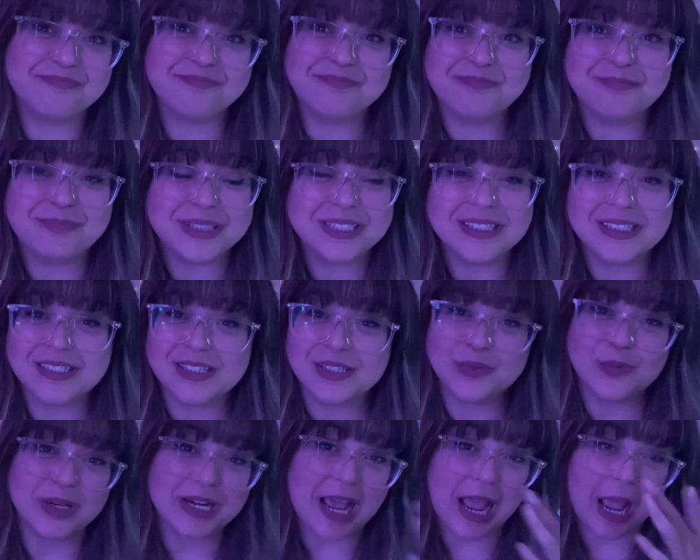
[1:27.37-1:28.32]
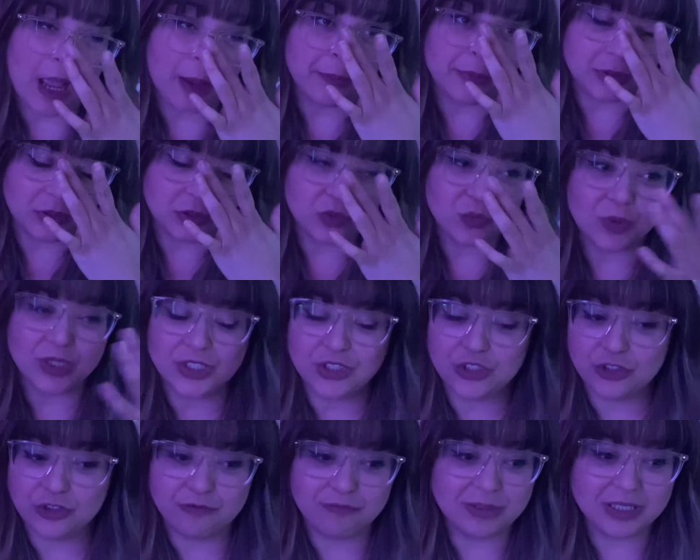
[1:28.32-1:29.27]
But this is what happens when
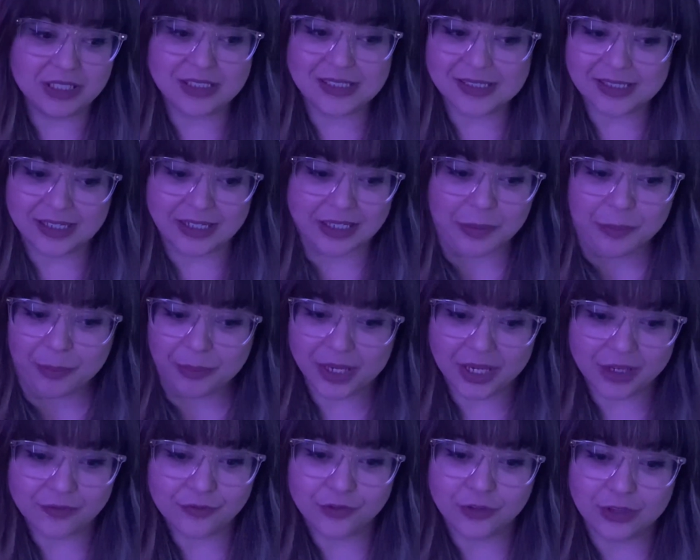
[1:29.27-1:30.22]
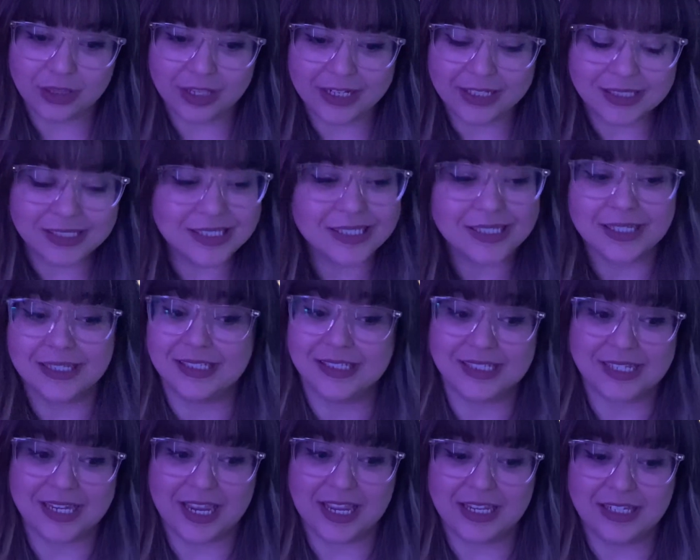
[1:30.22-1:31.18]
you've been sick in bed for like 6
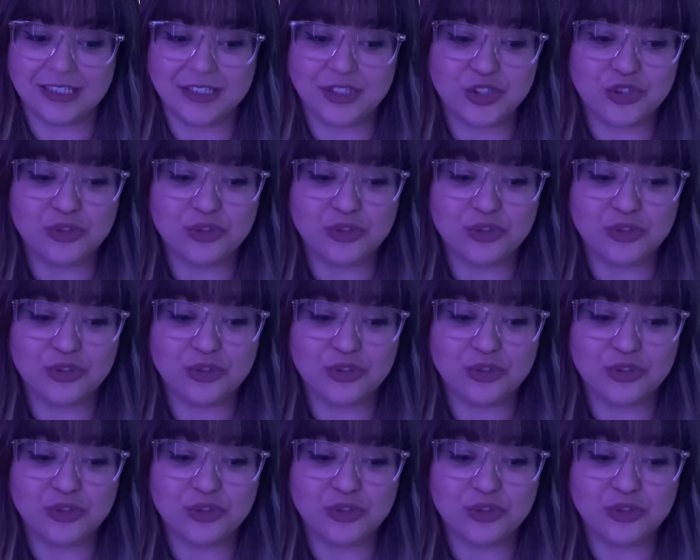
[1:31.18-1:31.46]
days.